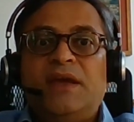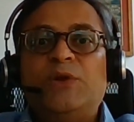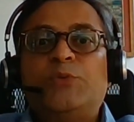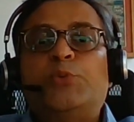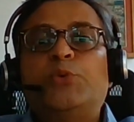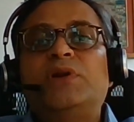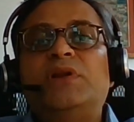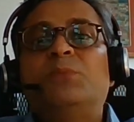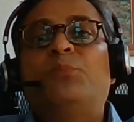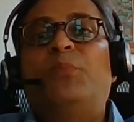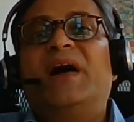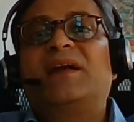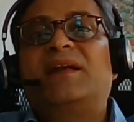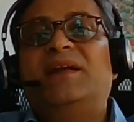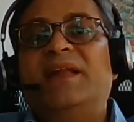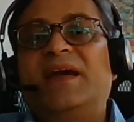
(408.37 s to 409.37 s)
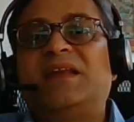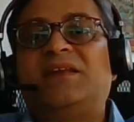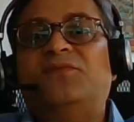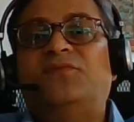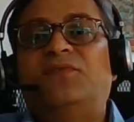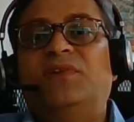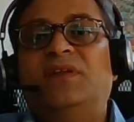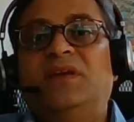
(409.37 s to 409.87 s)
it would impact
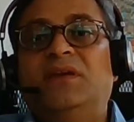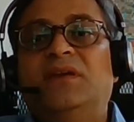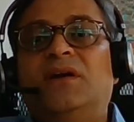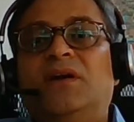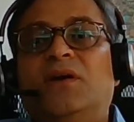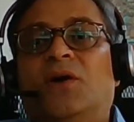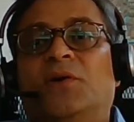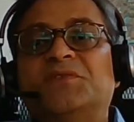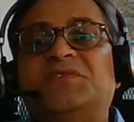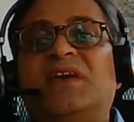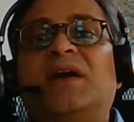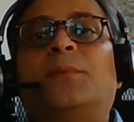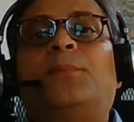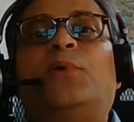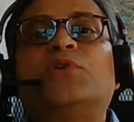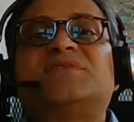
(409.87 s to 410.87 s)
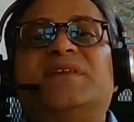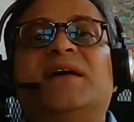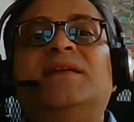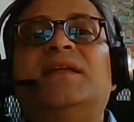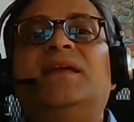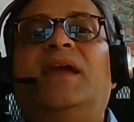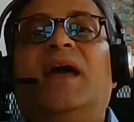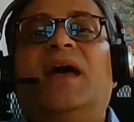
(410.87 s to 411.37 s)
negatively on Singapore's
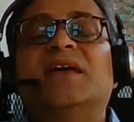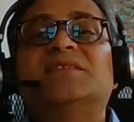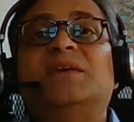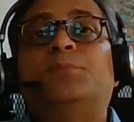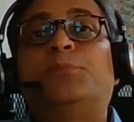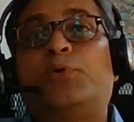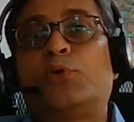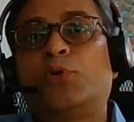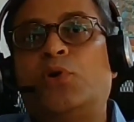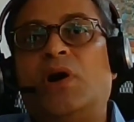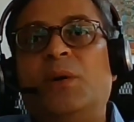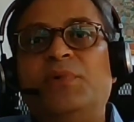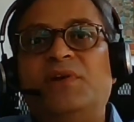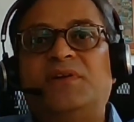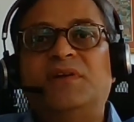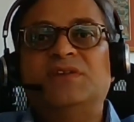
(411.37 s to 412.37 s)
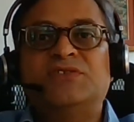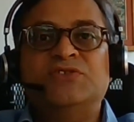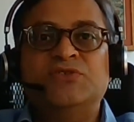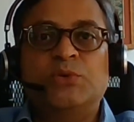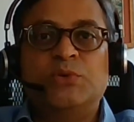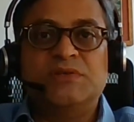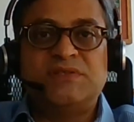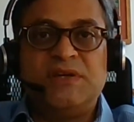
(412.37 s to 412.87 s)
standing as a pro-arbitration
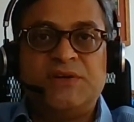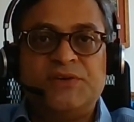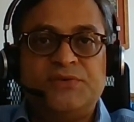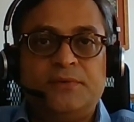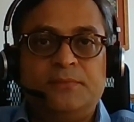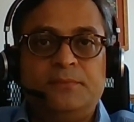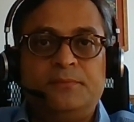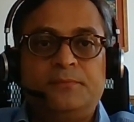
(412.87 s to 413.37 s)
jurisdiction.